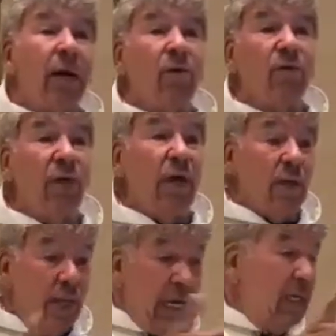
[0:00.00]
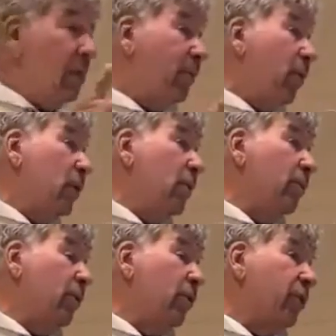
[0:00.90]
our faith in the polling
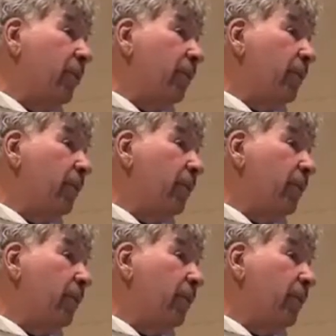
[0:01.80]
booth